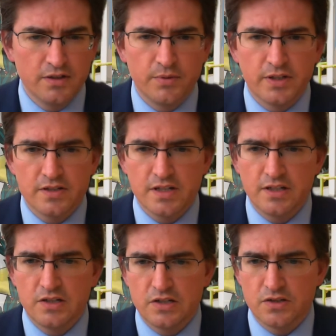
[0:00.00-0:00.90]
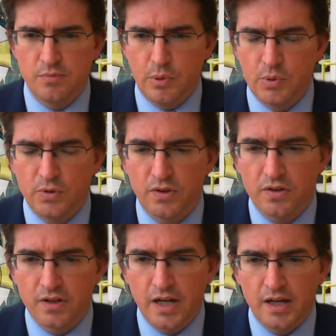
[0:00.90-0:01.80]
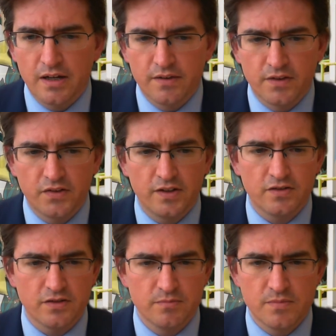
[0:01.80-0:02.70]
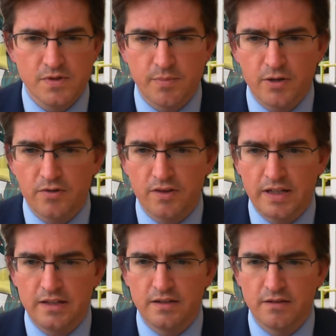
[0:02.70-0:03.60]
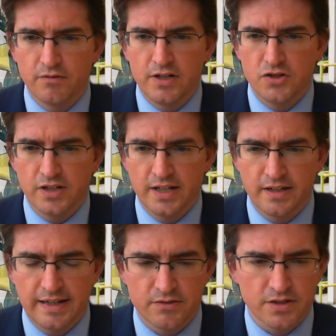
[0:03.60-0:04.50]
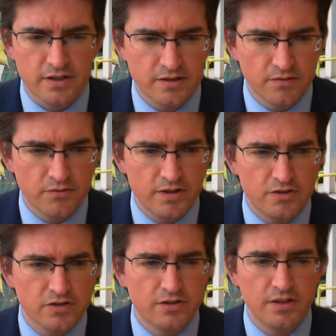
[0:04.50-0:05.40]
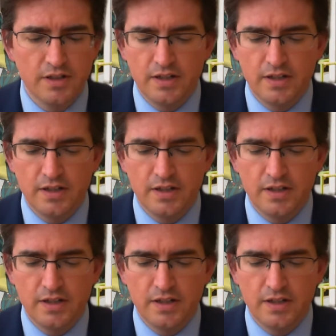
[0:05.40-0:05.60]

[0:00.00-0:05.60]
We continue to support the systems both in the region and outside of the region